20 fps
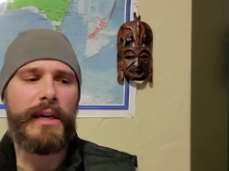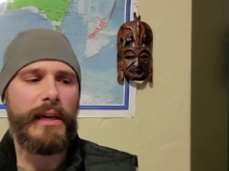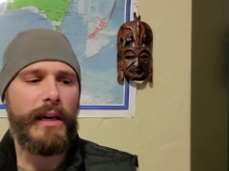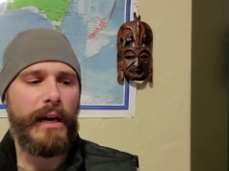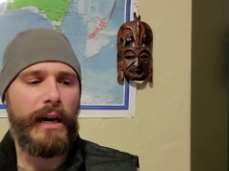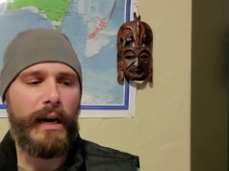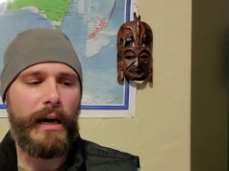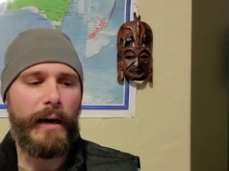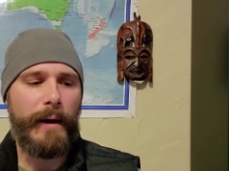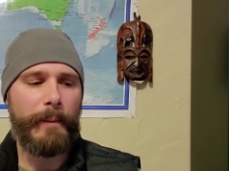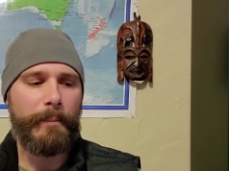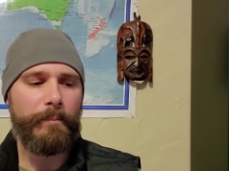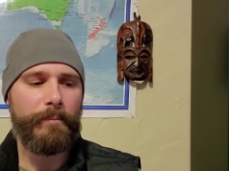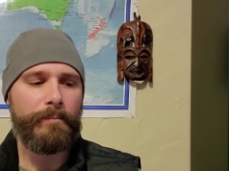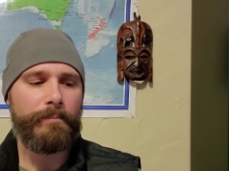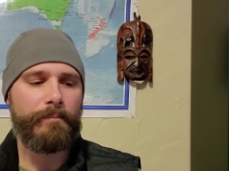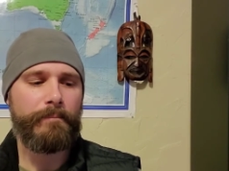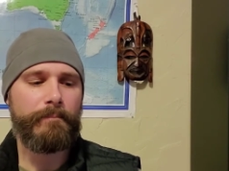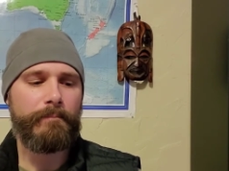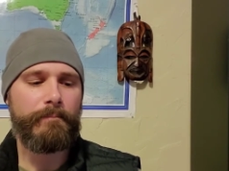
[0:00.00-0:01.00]
Uh,
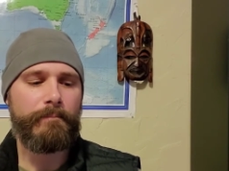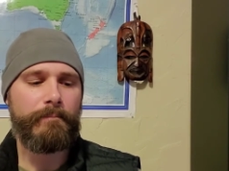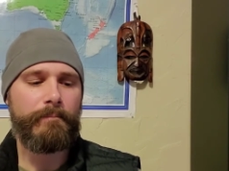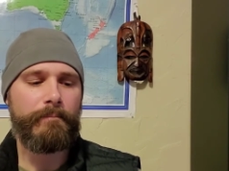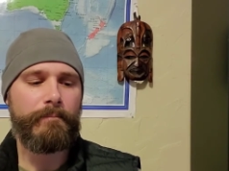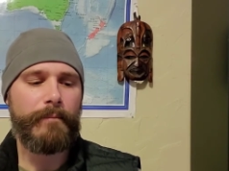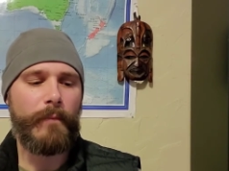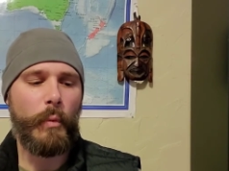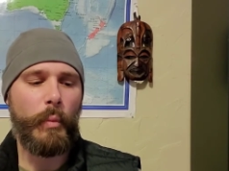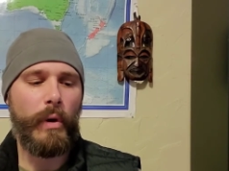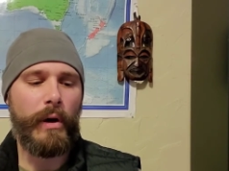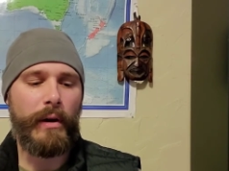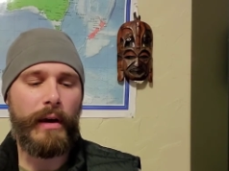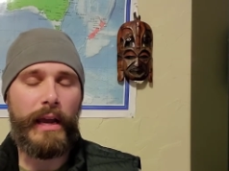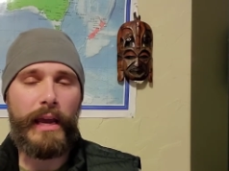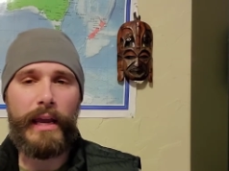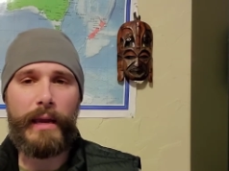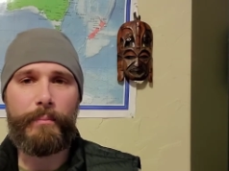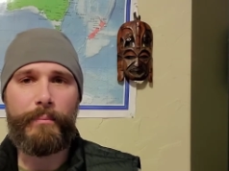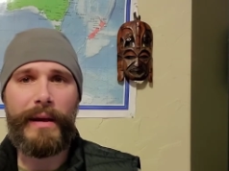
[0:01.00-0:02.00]
where
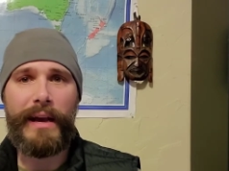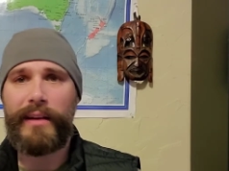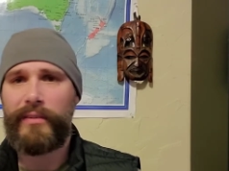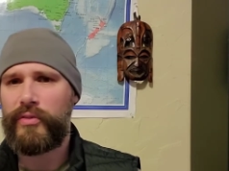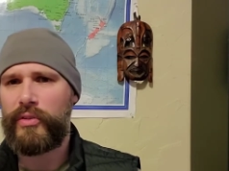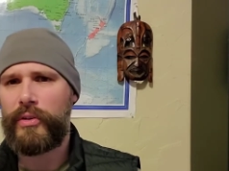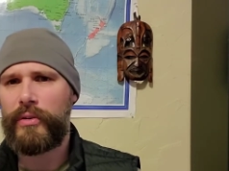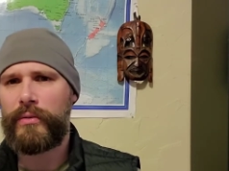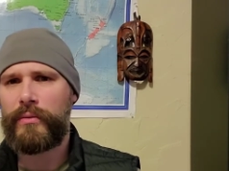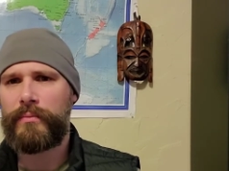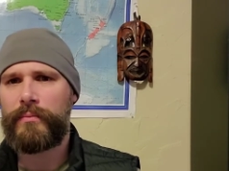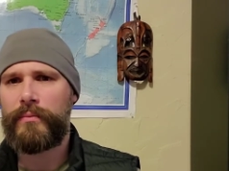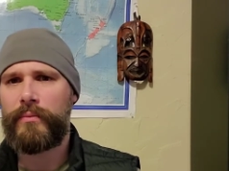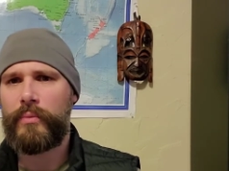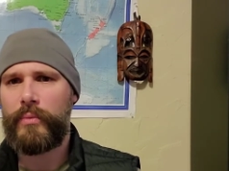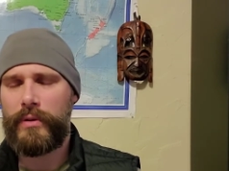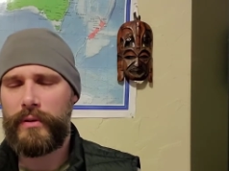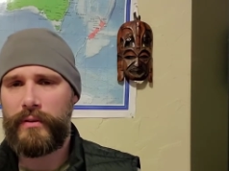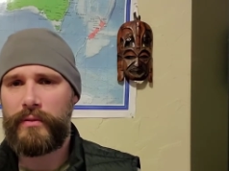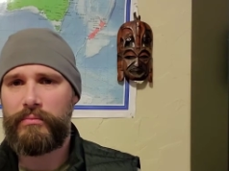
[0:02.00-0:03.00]
a pastor
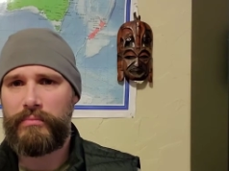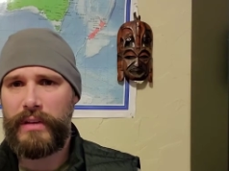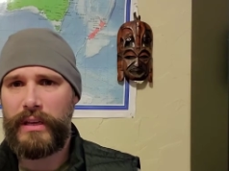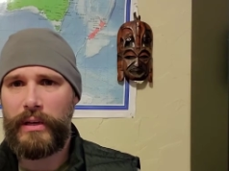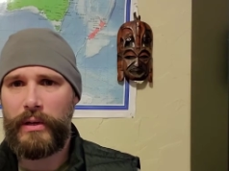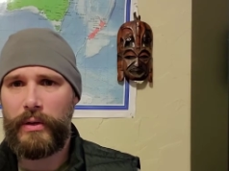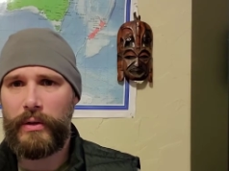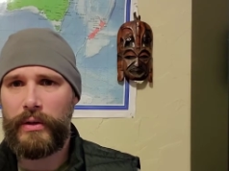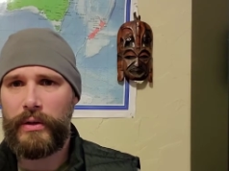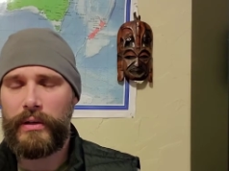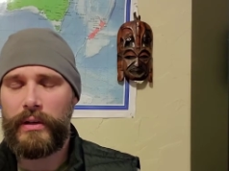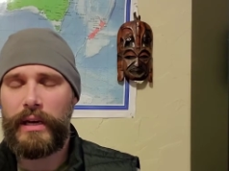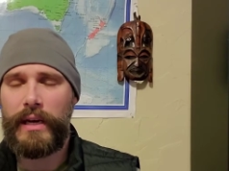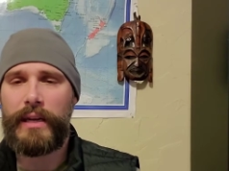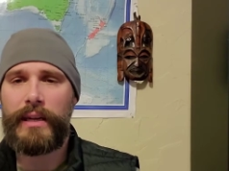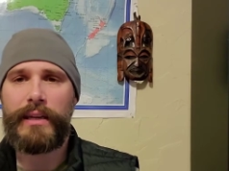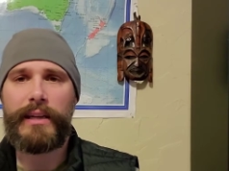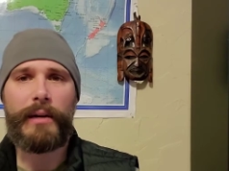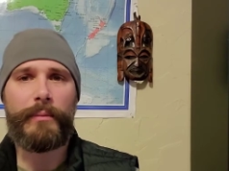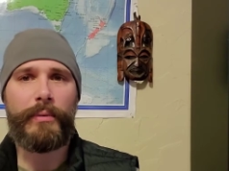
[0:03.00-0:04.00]
was killed and
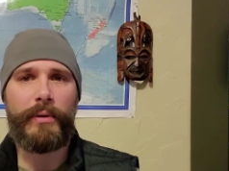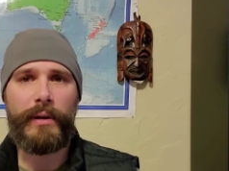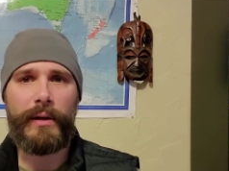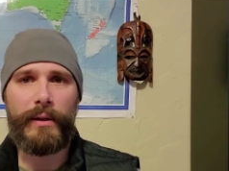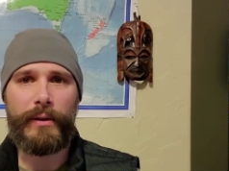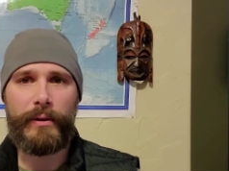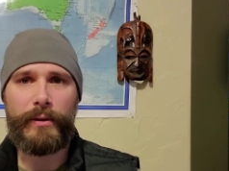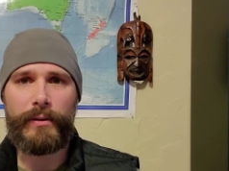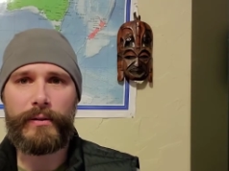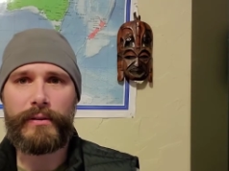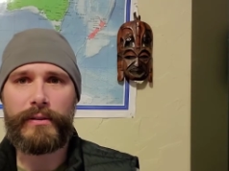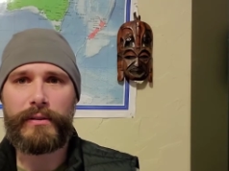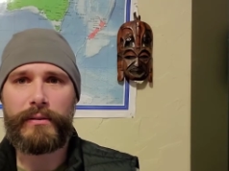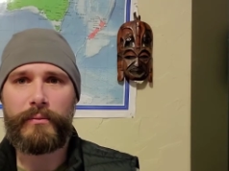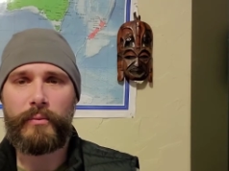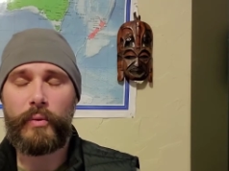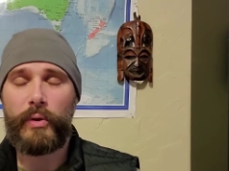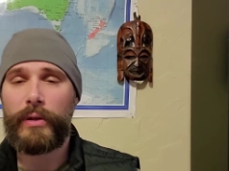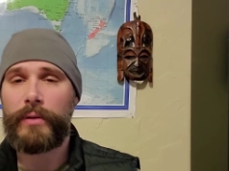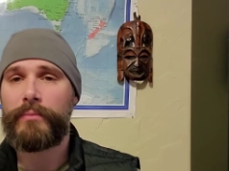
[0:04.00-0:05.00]
a couple others
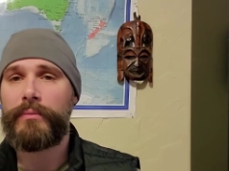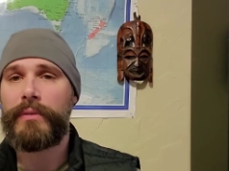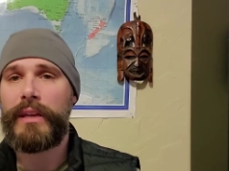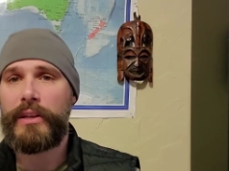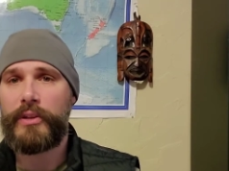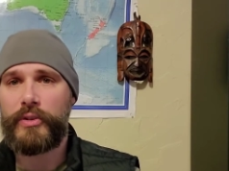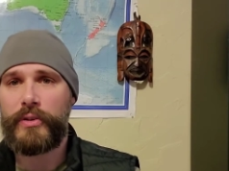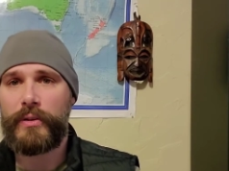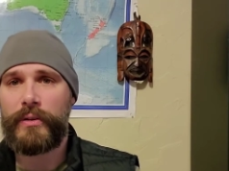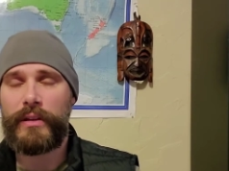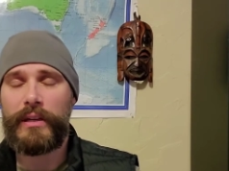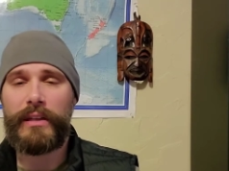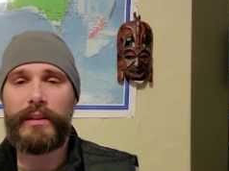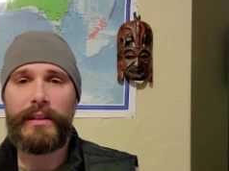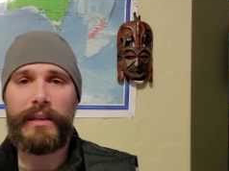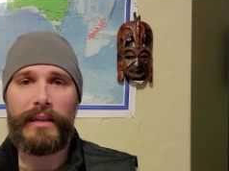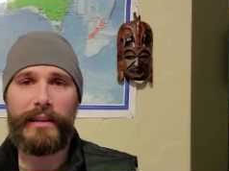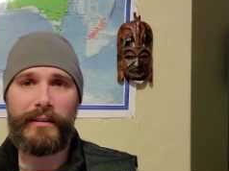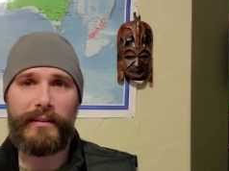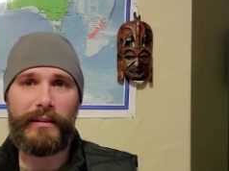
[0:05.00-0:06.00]
were injured in
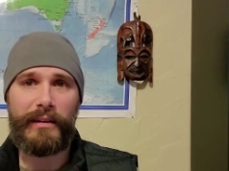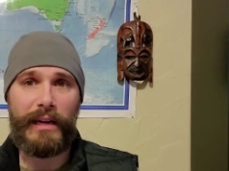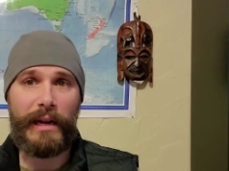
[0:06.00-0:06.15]
the incident.